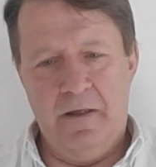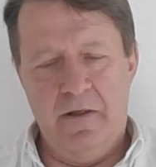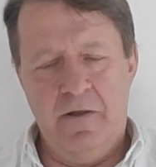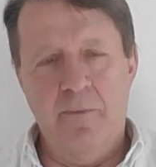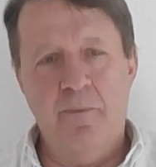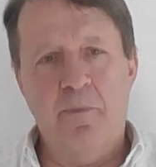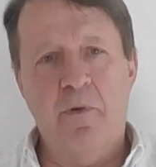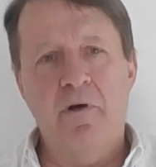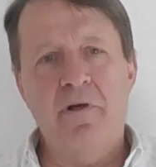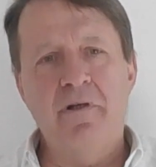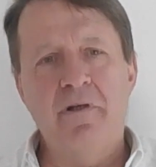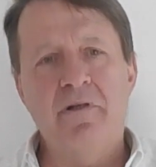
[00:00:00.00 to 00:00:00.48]

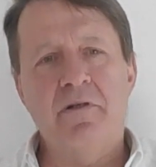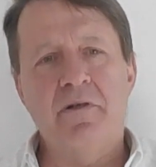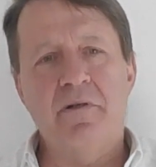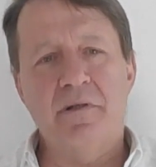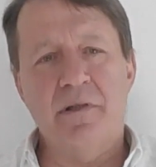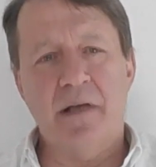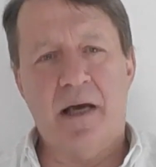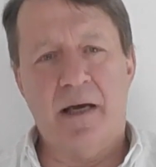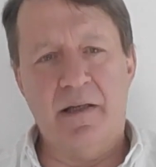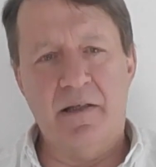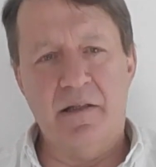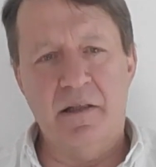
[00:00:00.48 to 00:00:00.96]
Polish
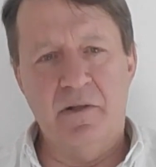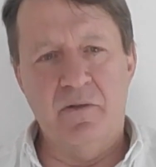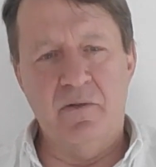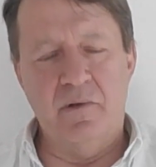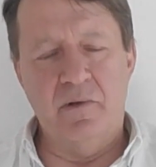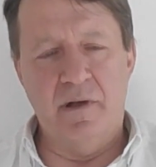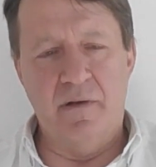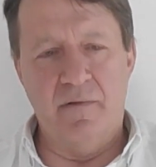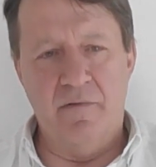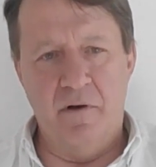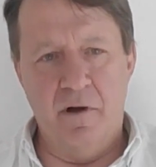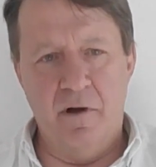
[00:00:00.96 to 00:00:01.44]
society to
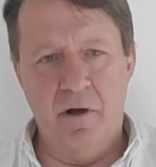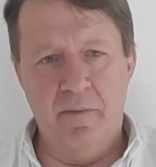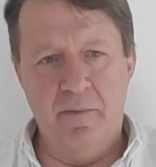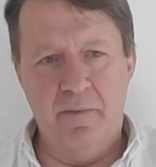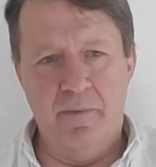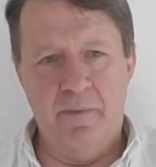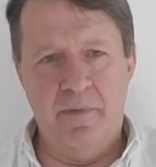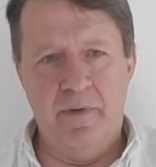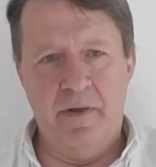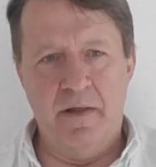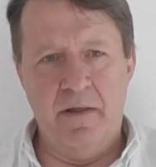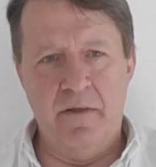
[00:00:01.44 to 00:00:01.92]

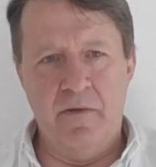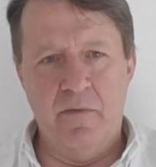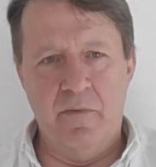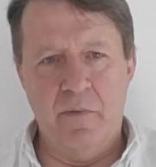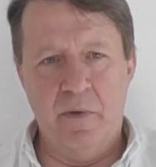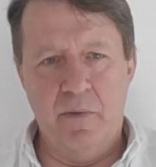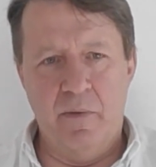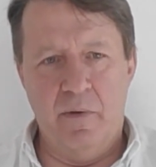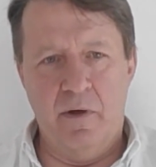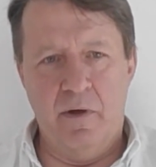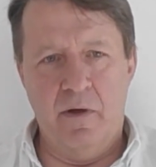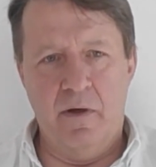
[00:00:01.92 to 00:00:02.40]
develop, and
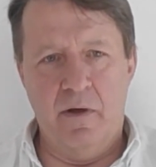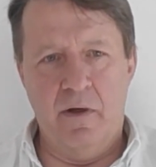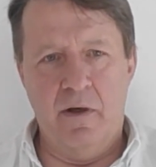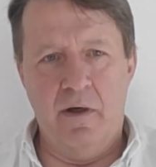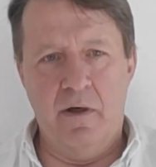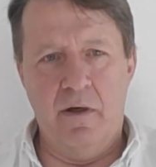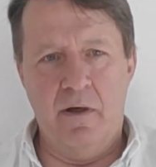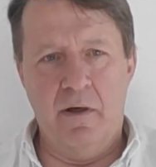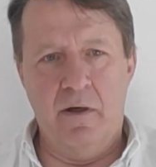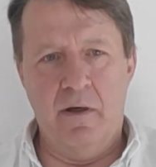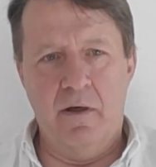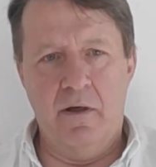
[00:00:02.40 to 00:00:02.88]
will
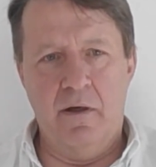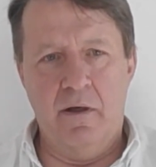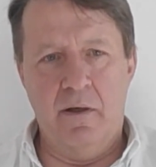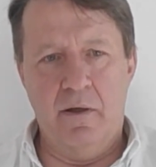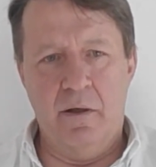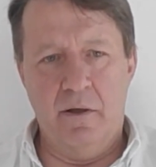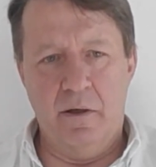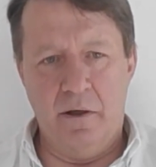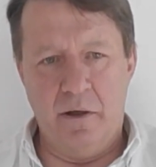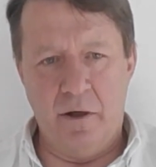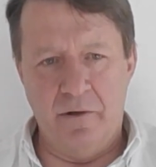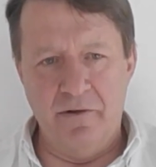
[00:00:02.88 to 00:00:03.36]

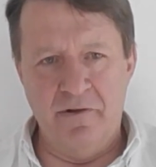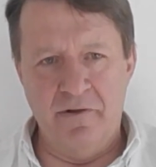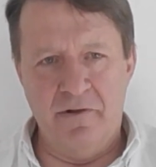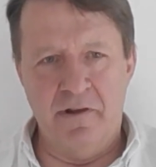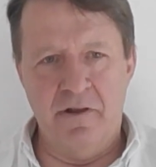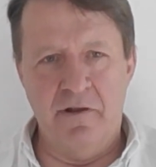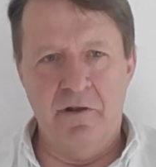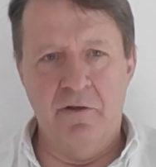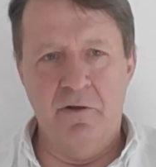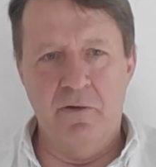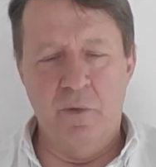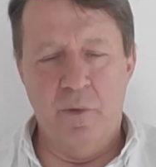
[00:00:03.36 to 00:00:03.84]

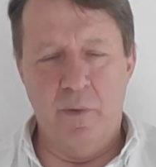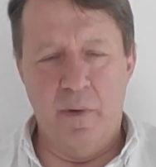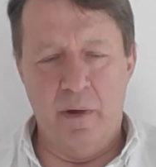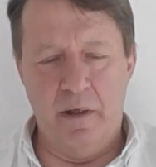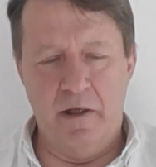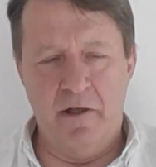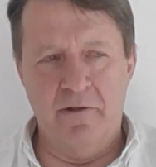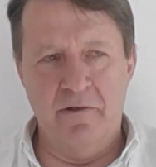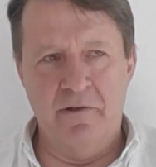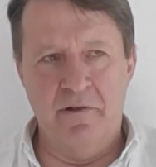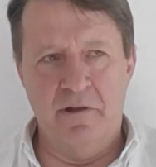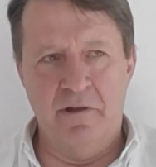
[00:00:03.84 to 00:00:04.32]
continue
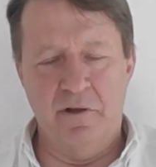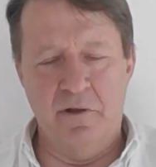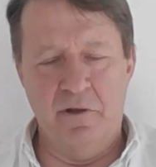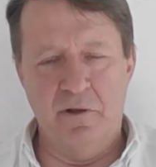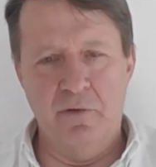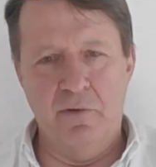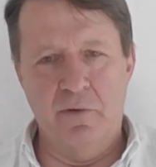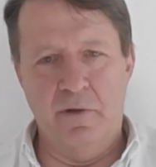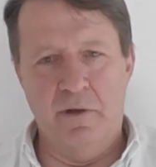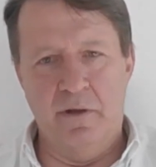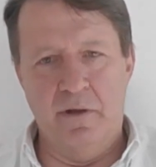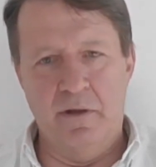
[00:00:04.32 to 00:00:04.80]

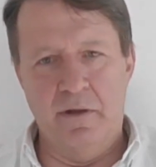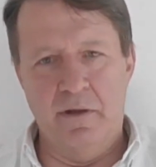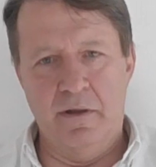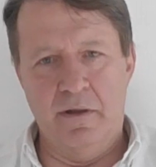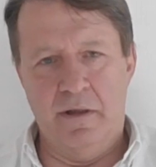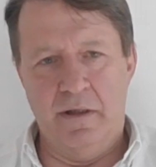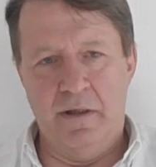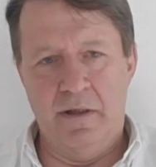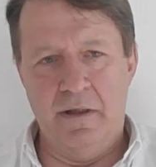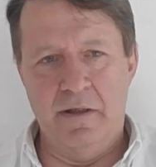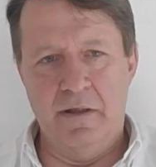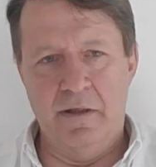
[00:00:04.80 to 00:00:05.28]

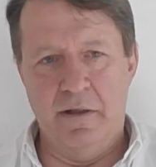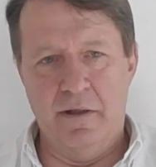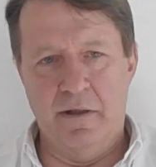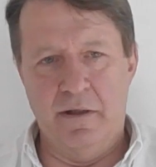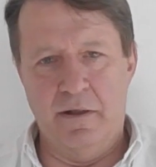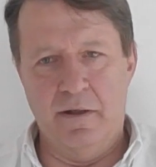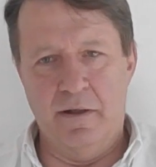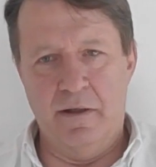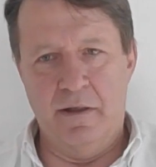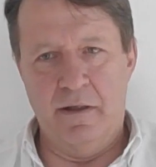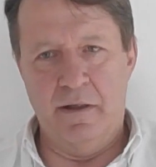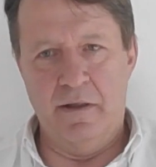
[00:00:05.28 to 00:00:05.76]
in
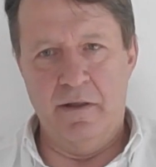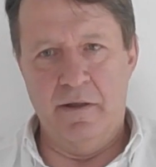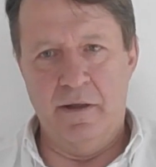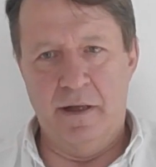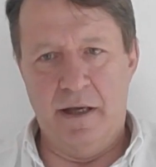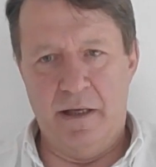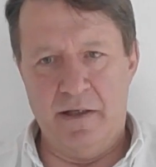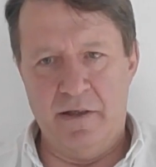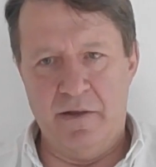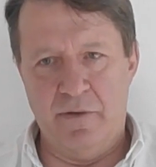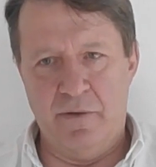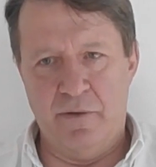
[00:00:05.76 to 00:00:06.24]
the
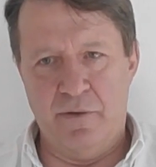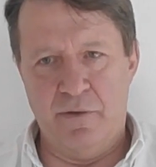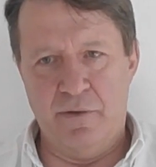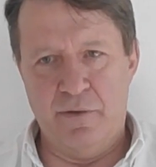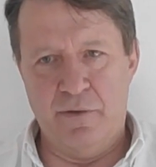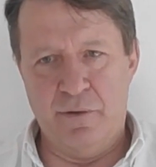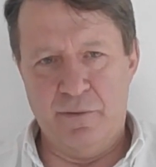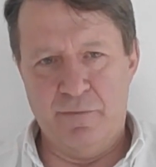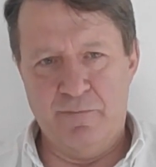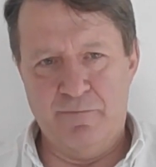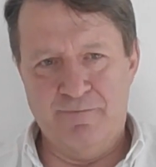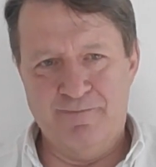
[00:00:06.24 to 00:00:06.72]
next
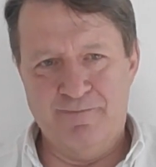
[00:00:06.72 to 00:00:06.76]
years.